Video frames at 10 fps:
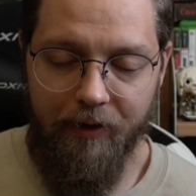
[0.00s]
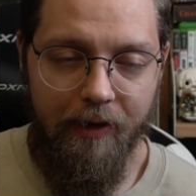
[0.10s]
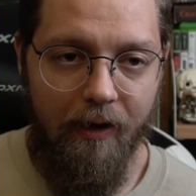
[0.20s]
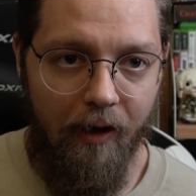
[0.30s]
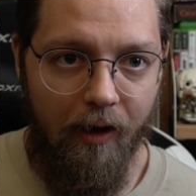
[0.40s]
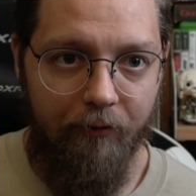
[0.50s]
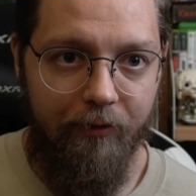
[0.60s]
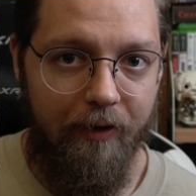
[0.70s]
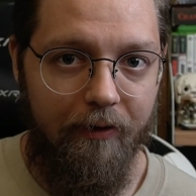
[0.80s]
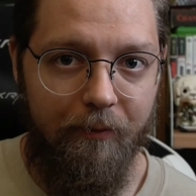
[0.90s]
Get
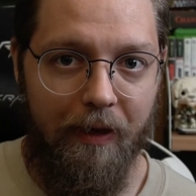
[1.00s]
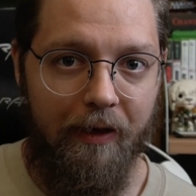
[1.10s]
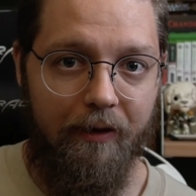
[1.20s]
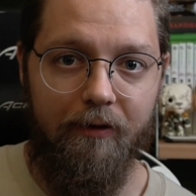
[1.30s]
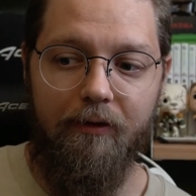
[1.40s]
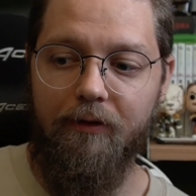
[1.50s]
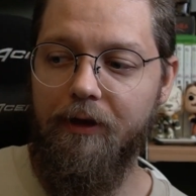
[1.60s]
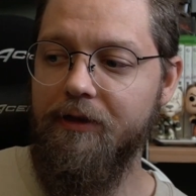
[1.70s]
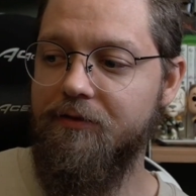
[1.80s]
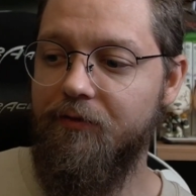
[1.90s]
off it,
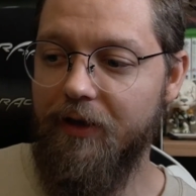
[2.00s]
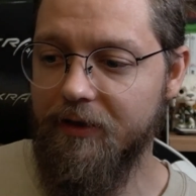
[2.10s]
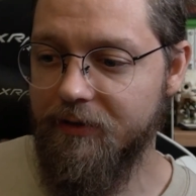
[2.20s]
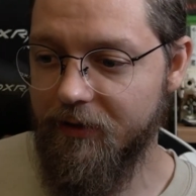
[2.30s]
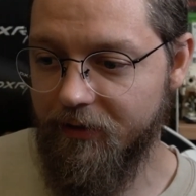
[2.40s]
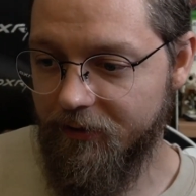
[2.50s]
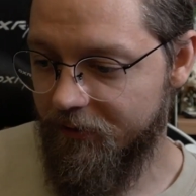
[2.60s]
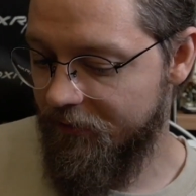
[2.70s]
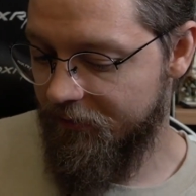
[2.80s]
man. Let's fix it.